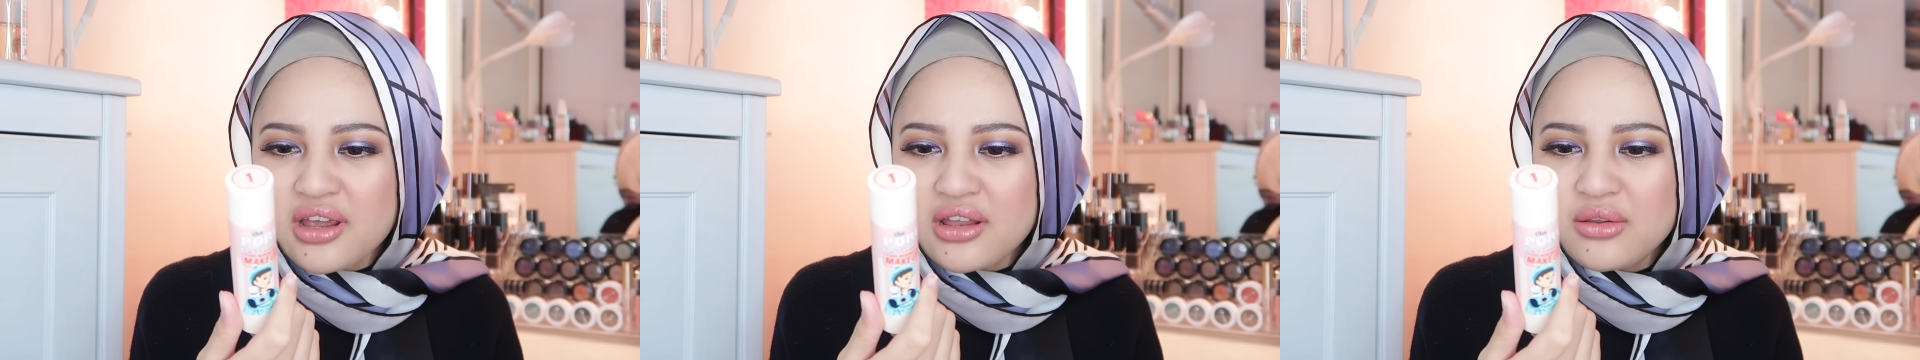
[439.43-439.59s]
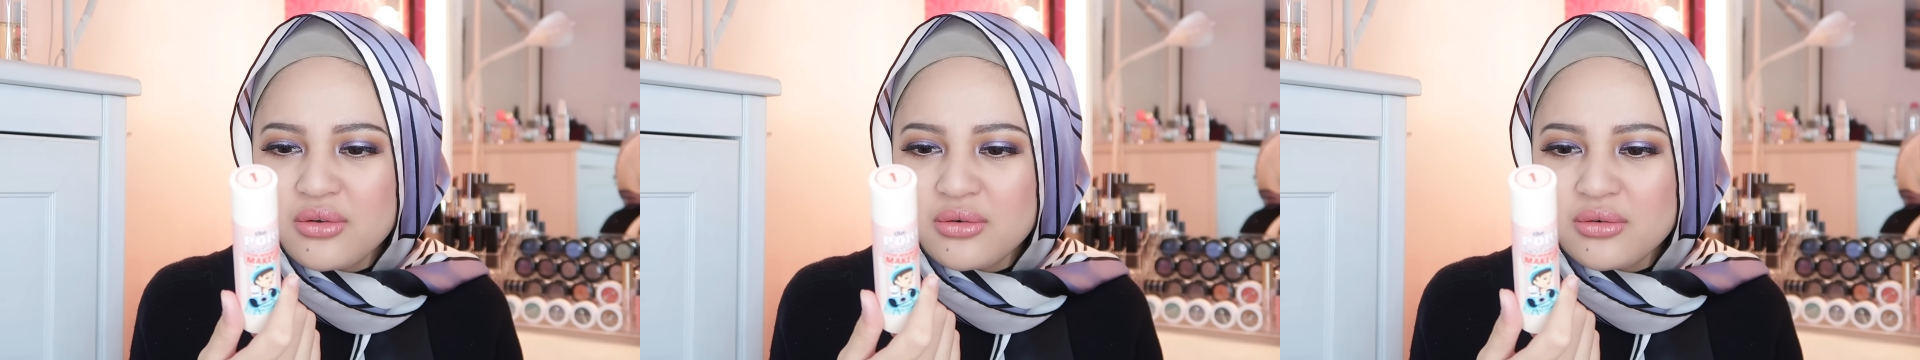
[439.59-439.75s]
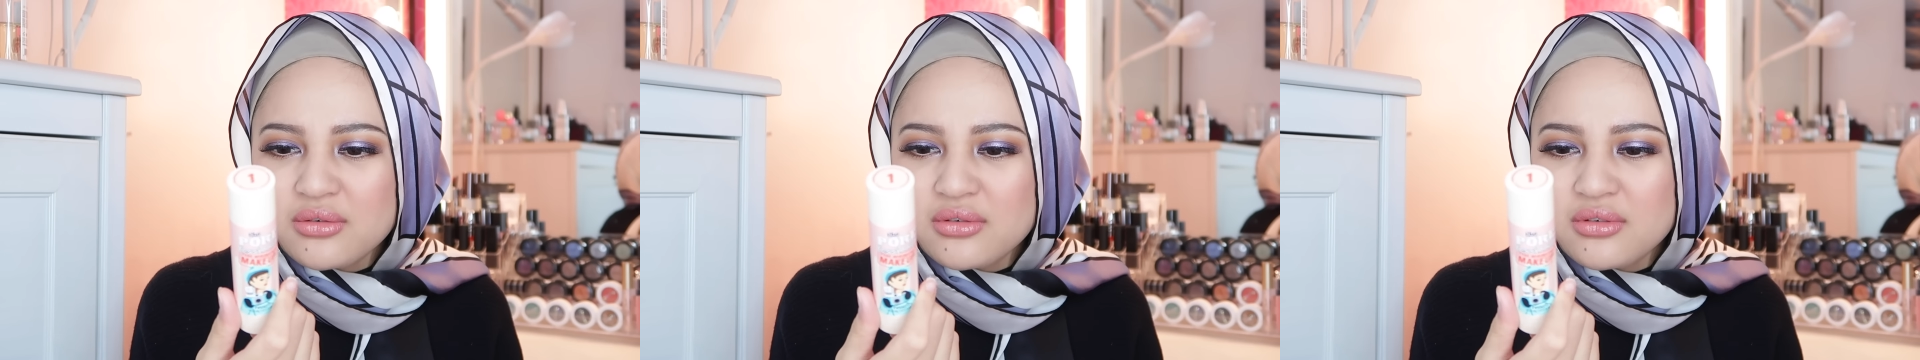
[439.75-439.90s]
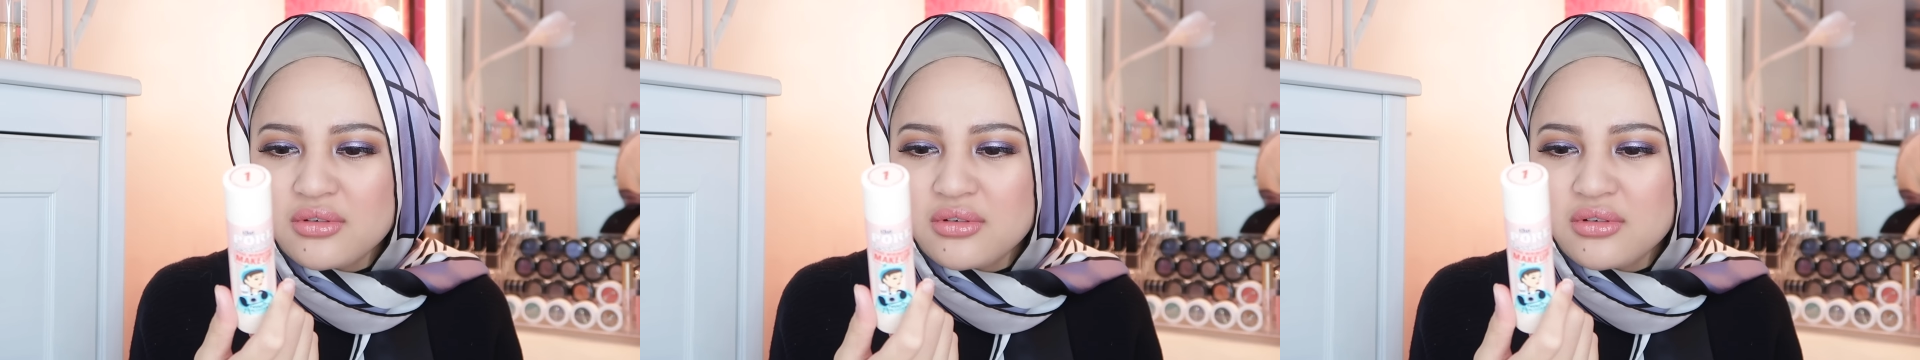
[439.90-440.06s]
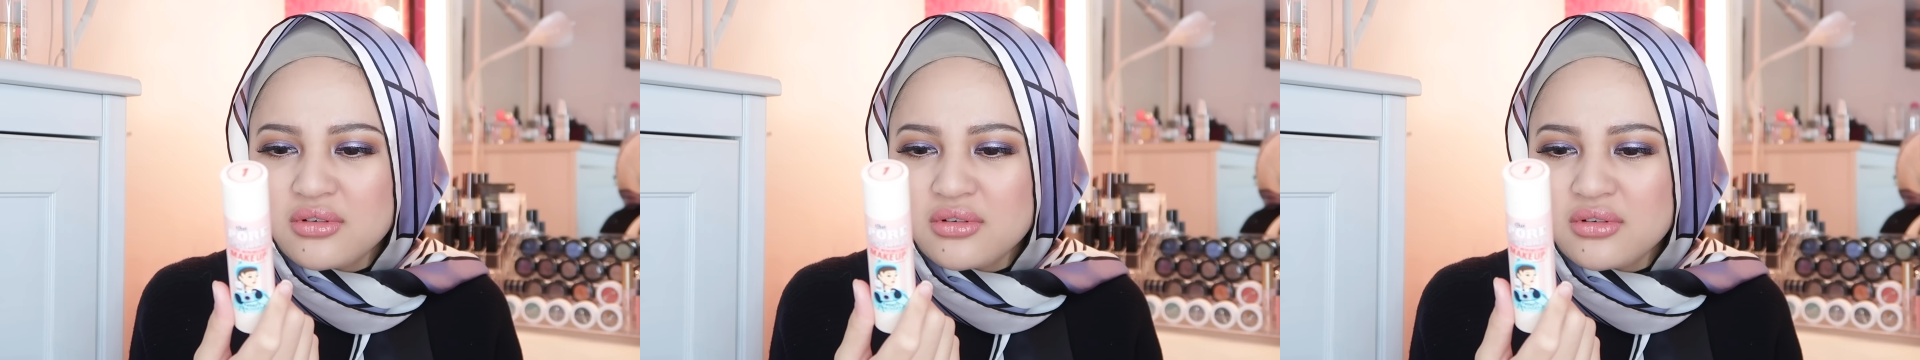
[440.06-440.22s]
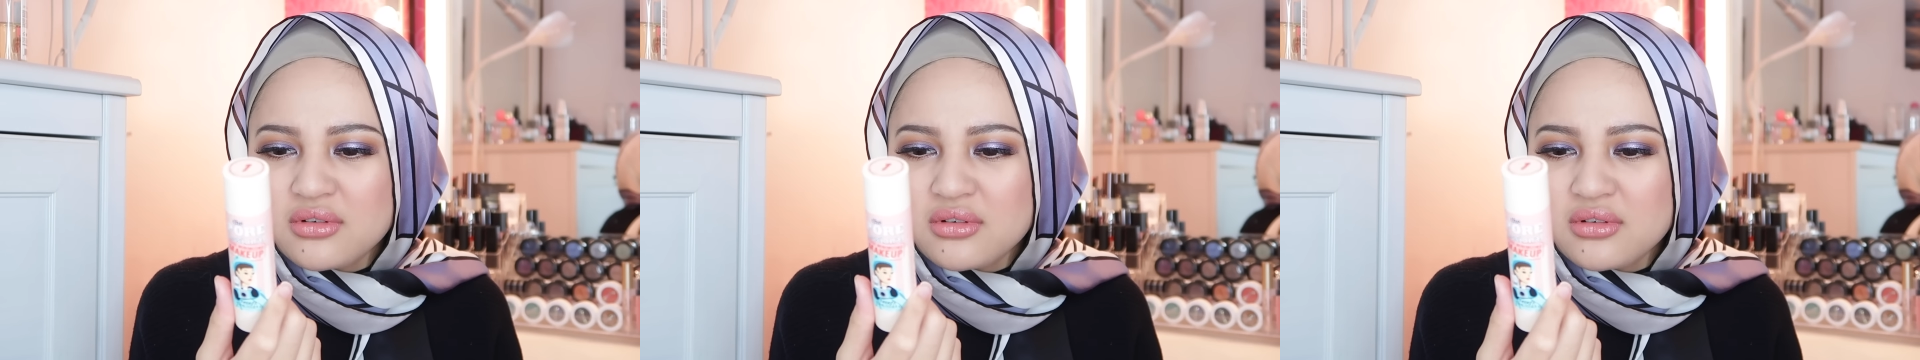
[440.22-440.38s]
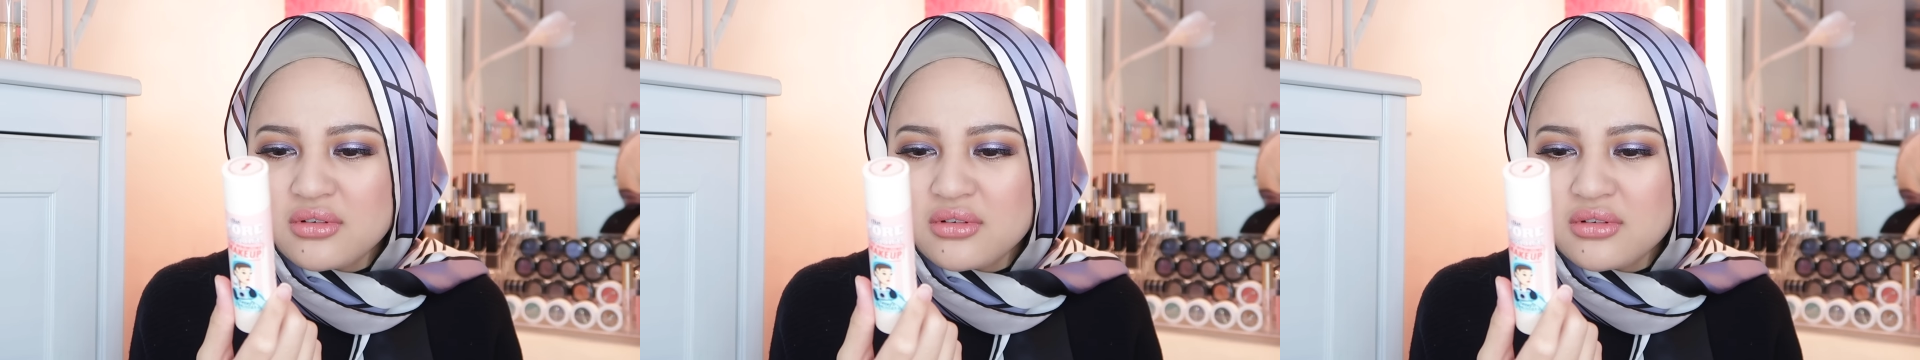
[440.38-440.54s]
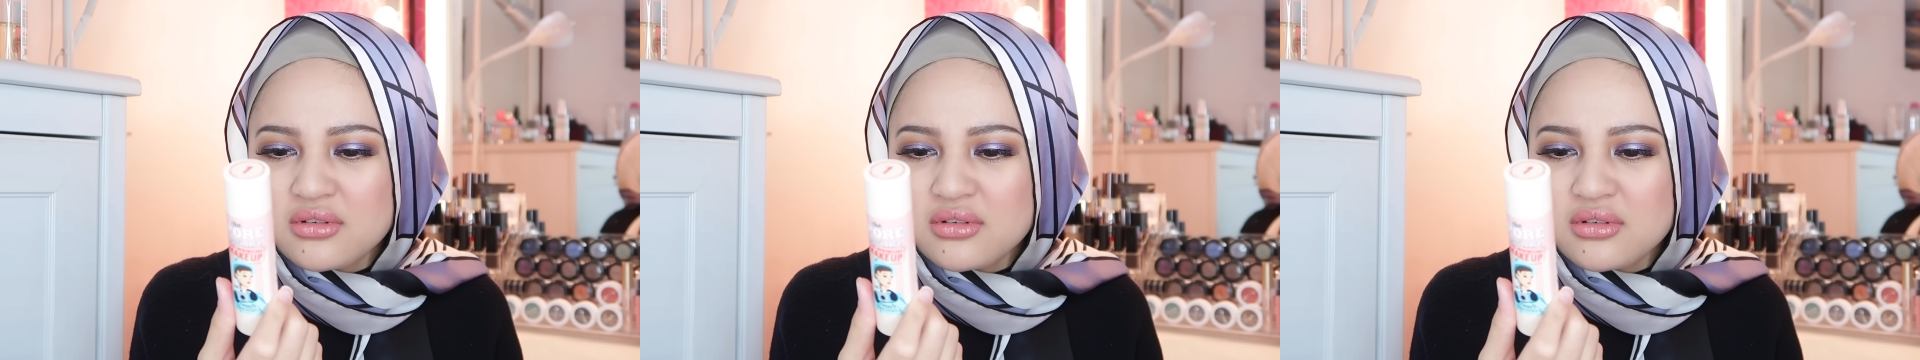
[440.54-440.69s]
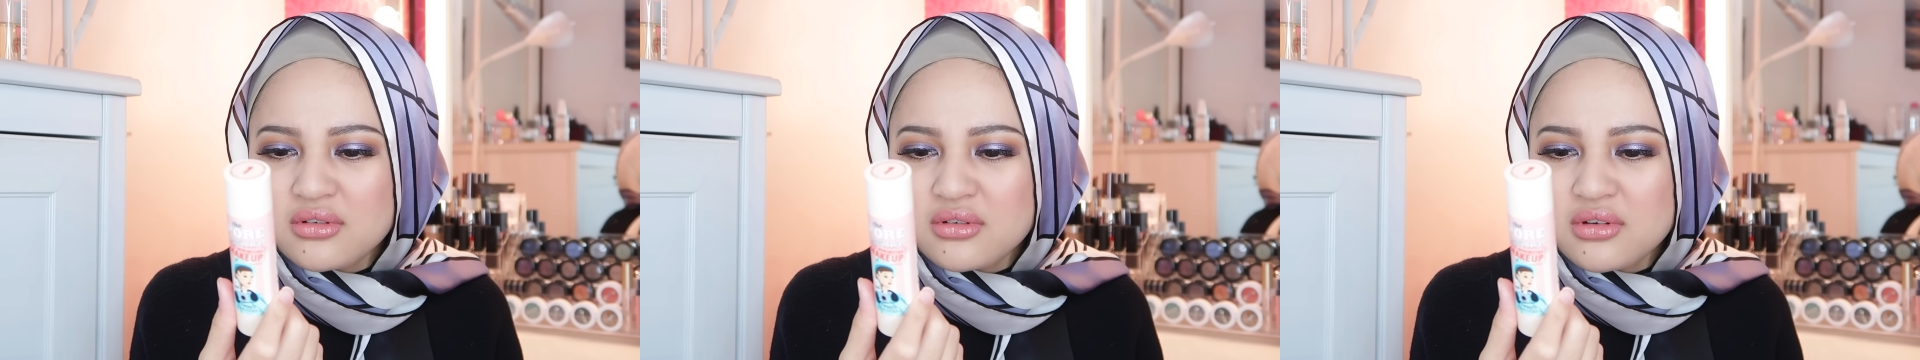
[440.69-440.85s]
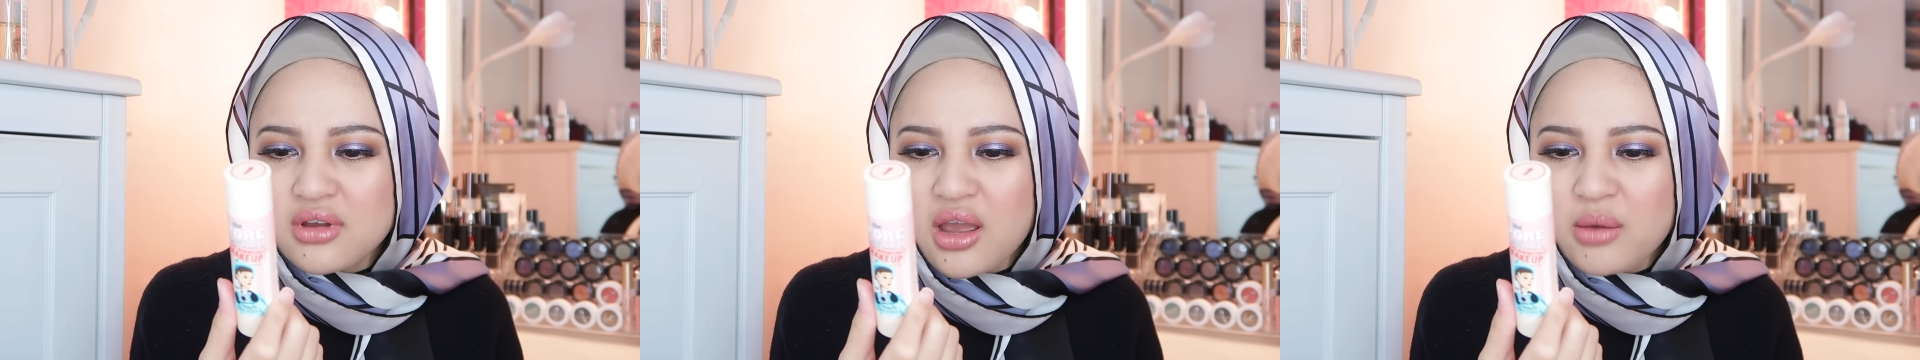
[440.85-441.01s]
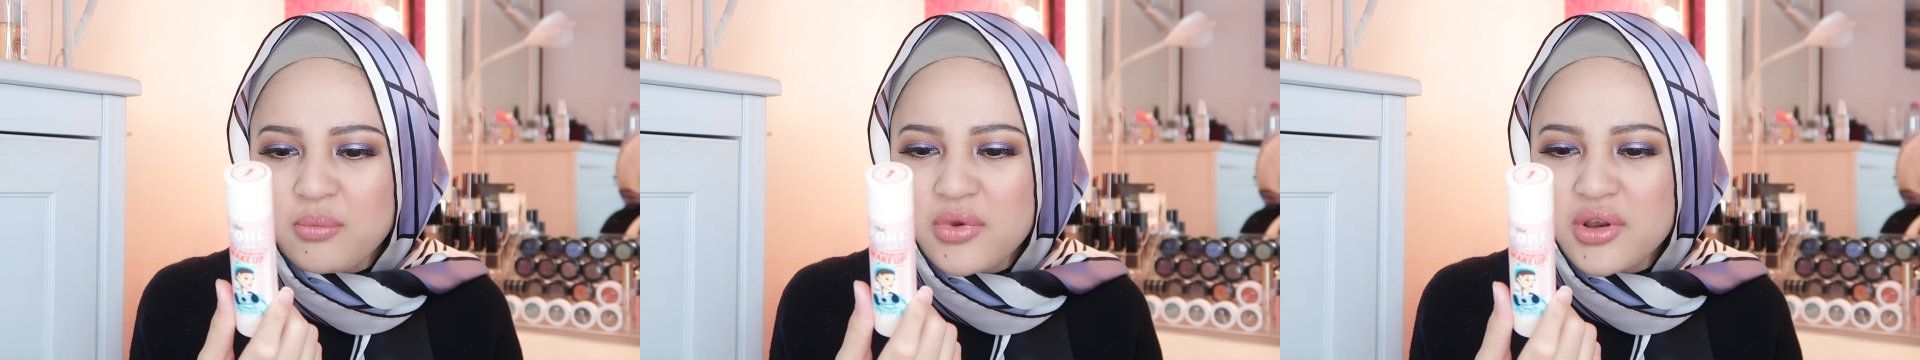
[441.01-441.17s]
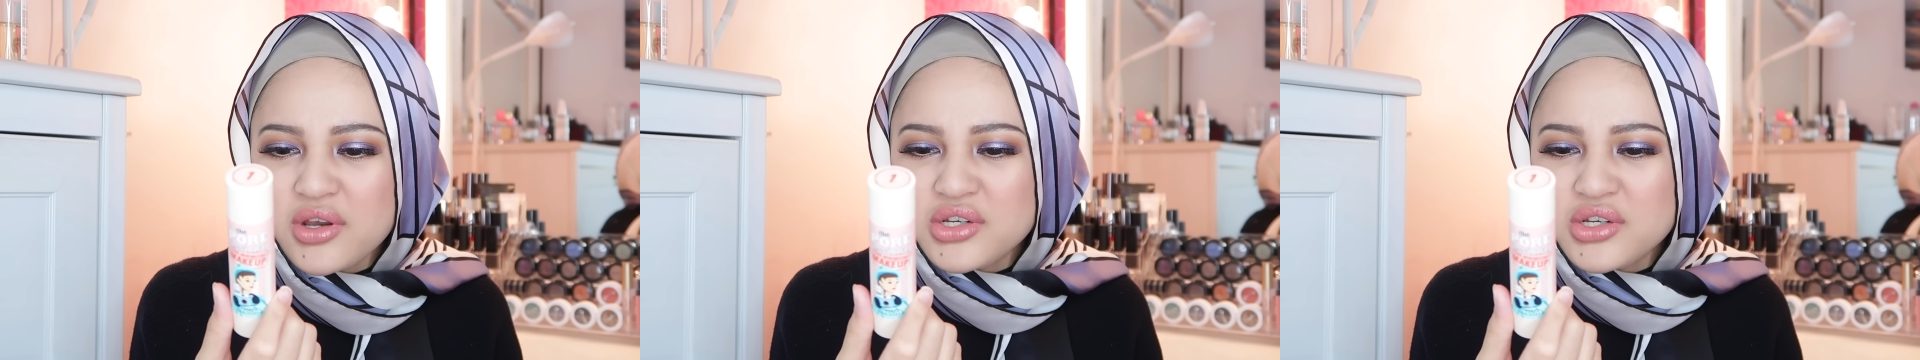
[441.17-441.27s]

I'm